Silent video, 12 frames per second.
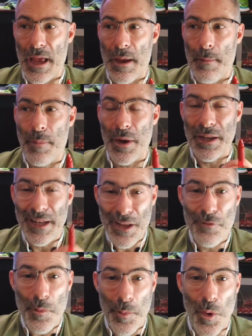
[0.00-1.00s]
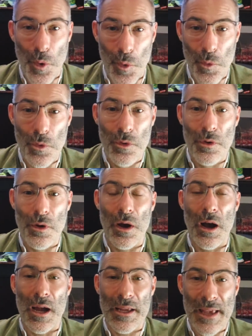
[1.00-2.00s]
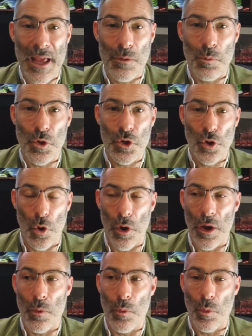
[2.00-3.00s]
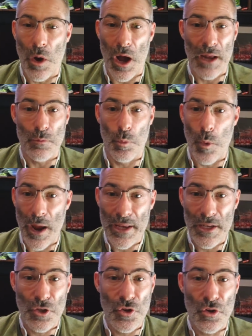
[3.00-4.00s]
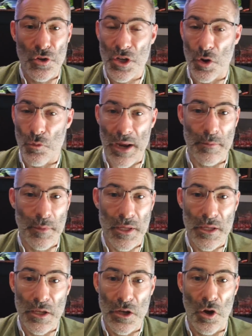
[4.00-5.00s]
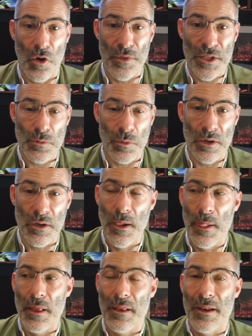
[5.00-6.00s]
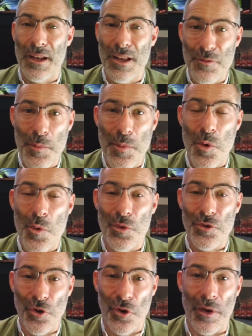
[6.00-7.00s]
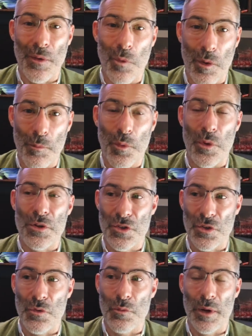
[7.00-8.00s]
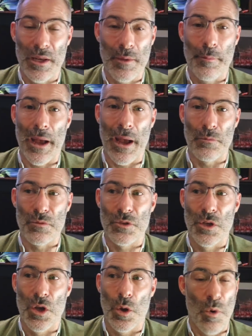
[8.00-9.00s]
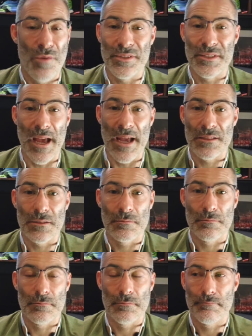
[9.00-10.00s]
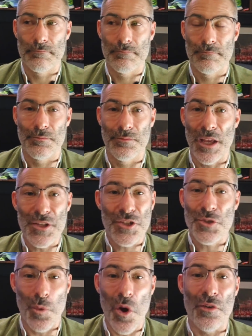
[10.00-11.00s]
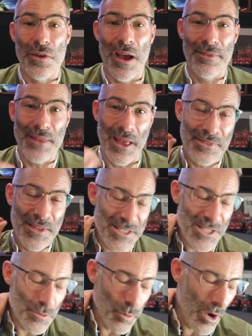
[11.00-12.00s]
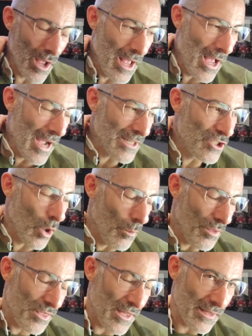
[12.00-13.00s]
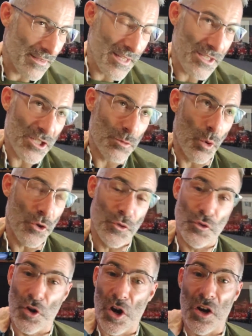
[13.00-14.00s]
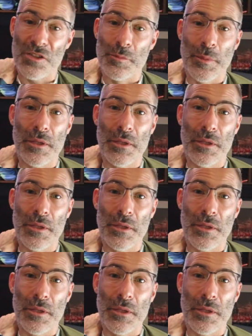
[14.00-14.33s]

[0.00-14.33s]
But Liverpool, again, were not, and Wayne, you can correct me on this one, Liverpool were not in £1.2 billion worth of debt. They just weren't. And this is what, I don't think this is what you grasp,